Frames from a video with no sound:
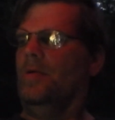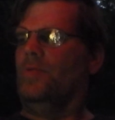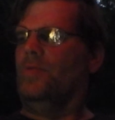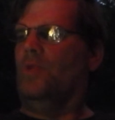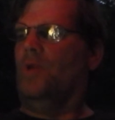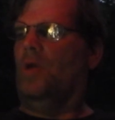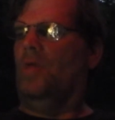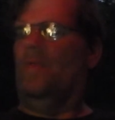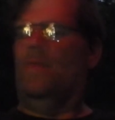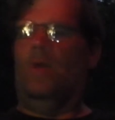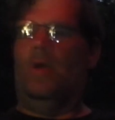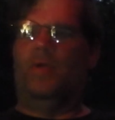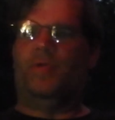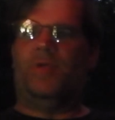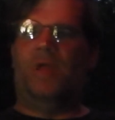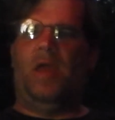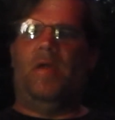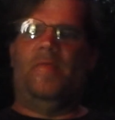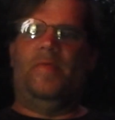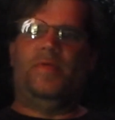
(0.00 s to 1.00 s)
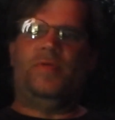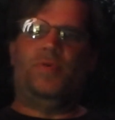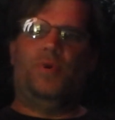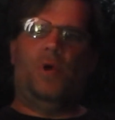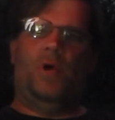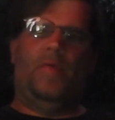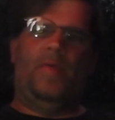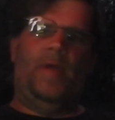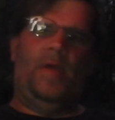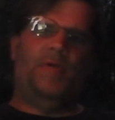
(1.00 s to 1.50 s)
12, out of a
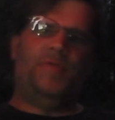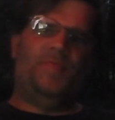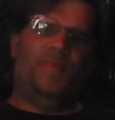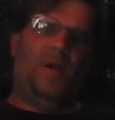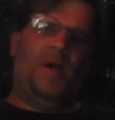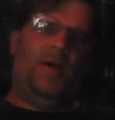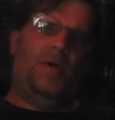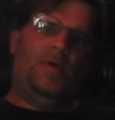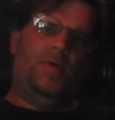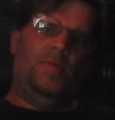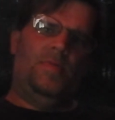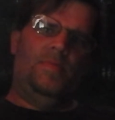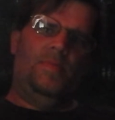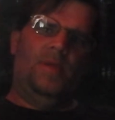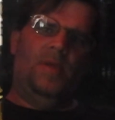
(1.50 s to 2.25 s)
12 ounce bottle,